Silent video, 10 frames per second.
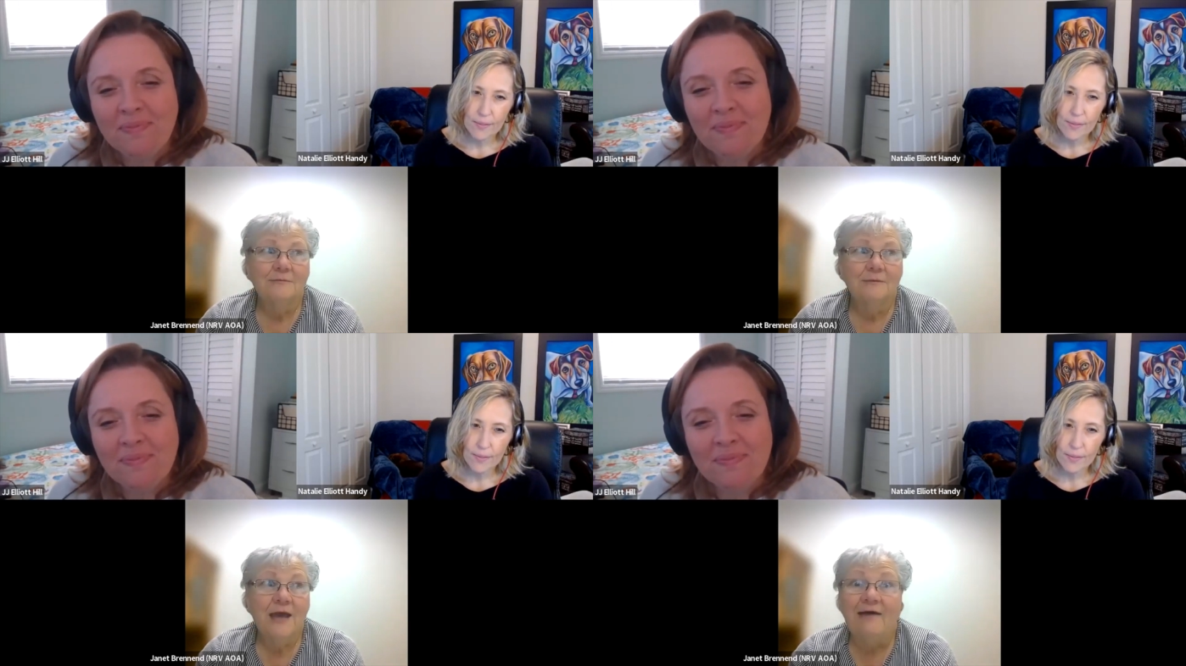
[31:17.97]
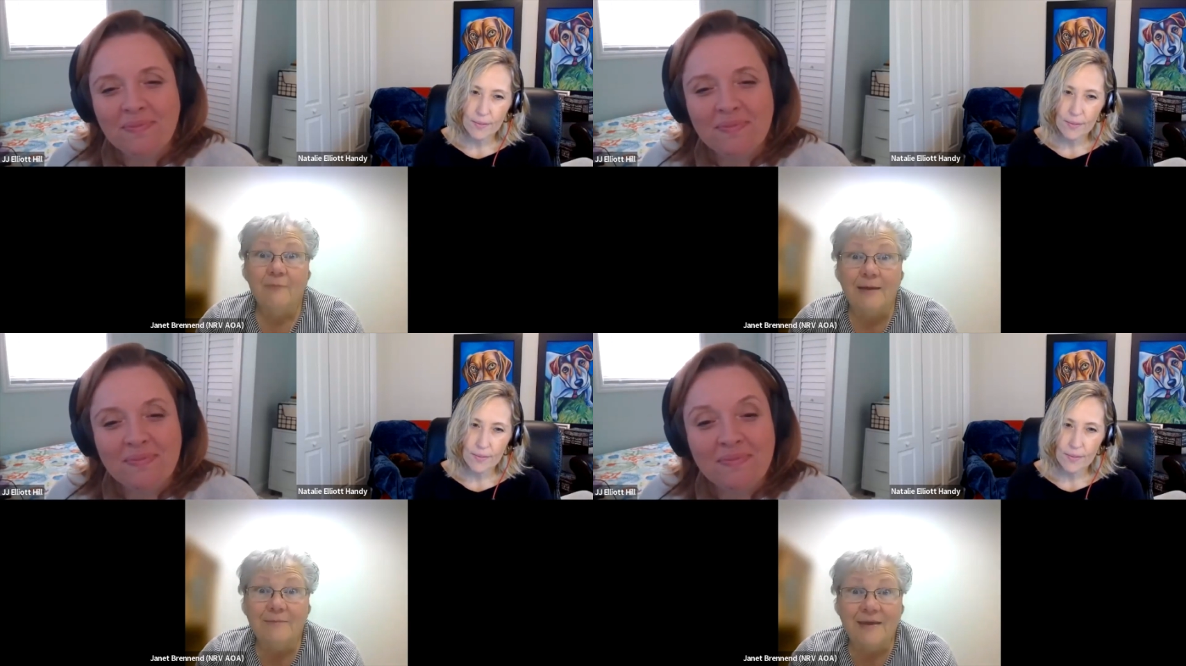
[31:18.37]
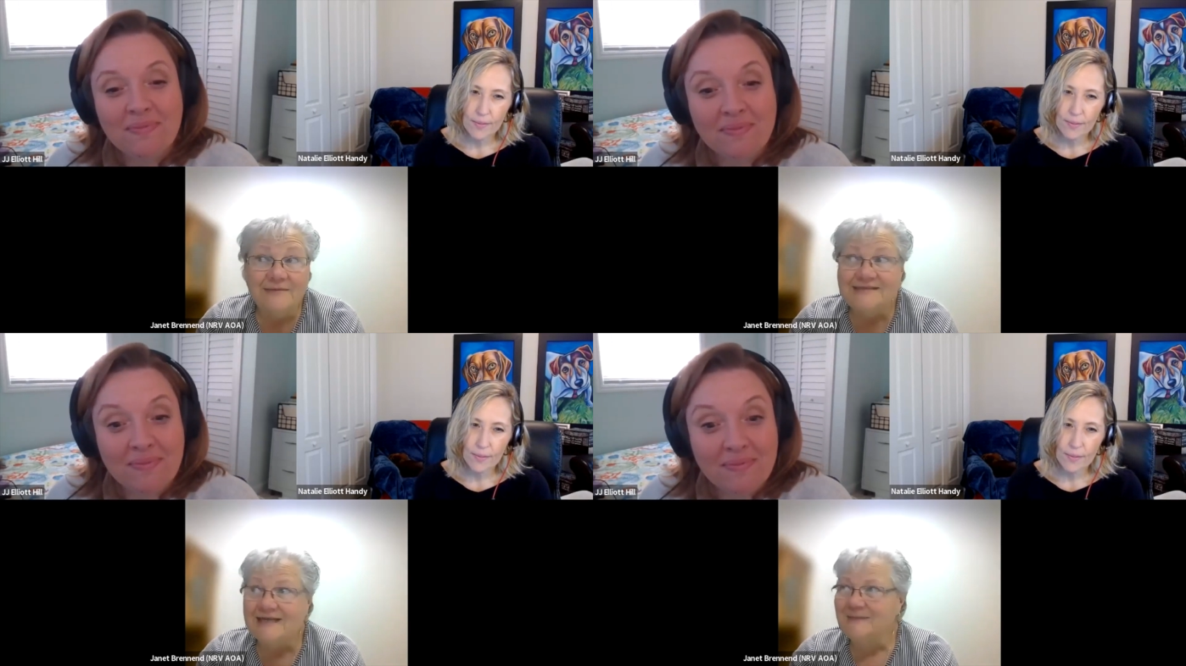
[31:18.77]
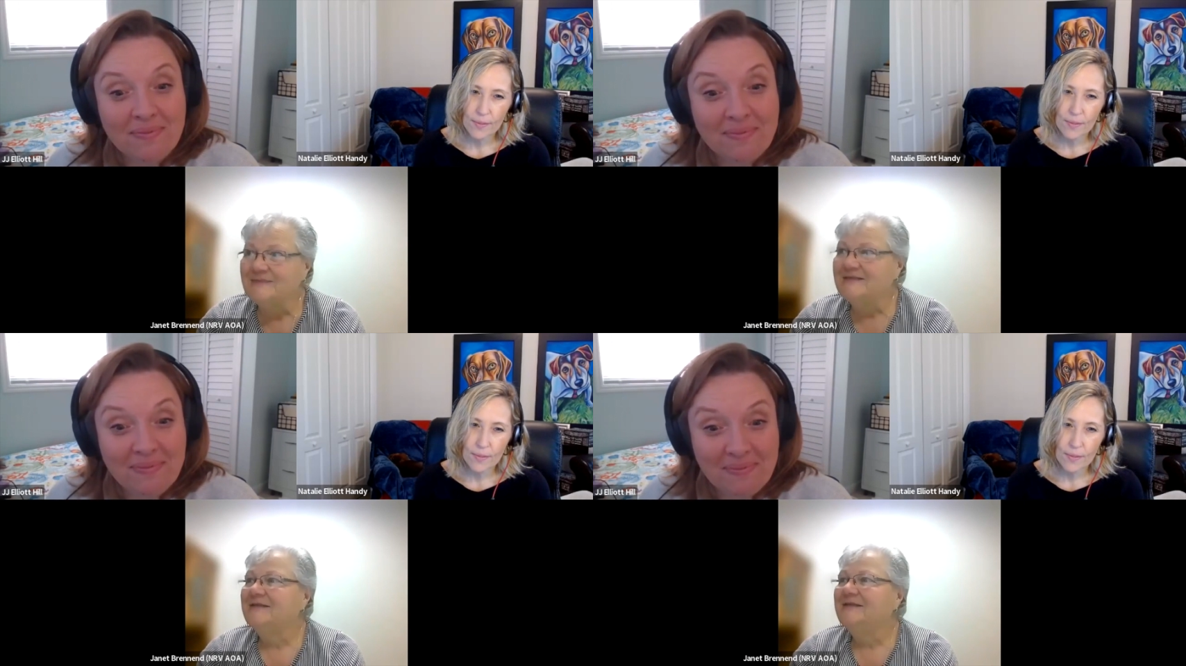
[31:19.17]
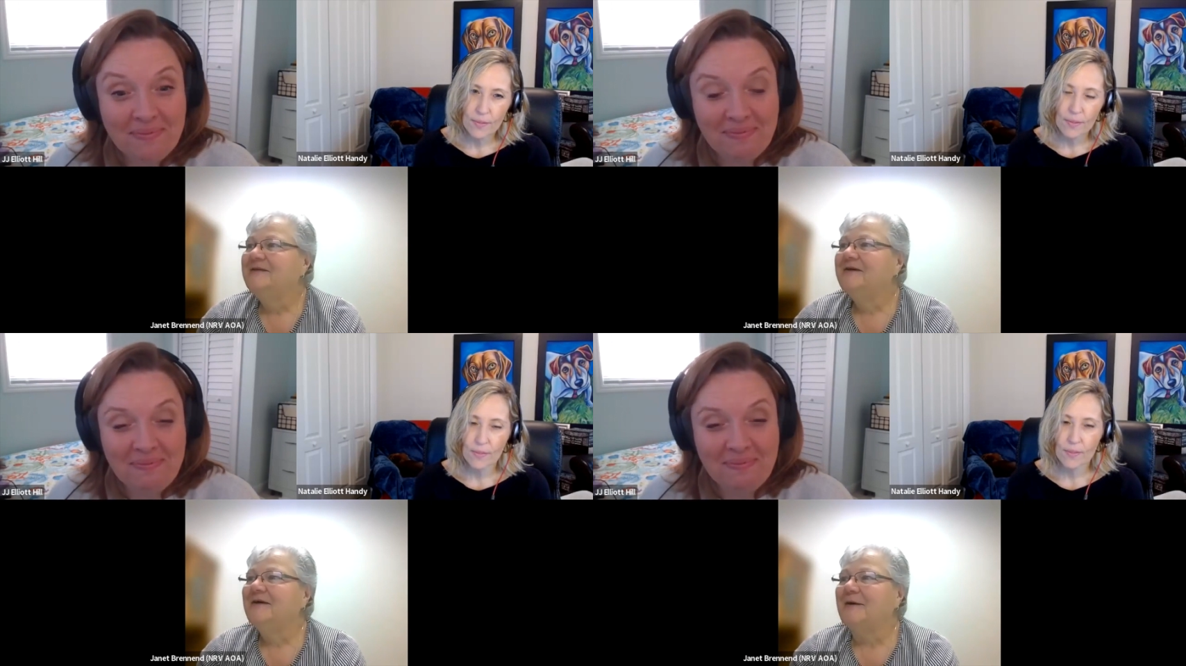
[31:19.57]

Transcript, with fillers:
Speaker 1: halfway baby steps, mm-hmm.